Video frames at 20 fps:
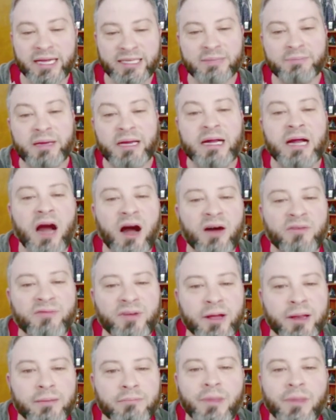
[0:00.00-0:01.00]

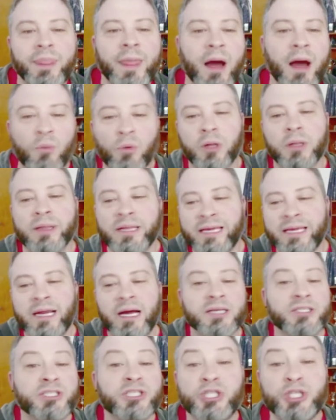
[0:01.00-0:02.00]
MacGuffin that will lead
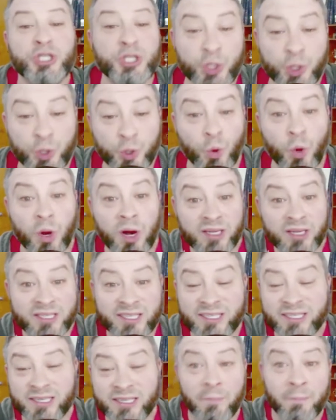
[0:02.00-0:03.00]
us to
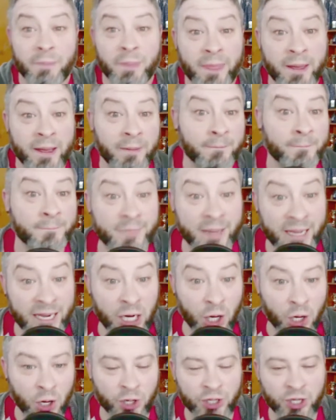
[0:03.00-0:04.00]
something
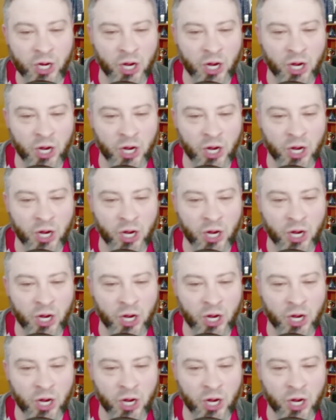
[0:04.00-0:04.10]
bigger,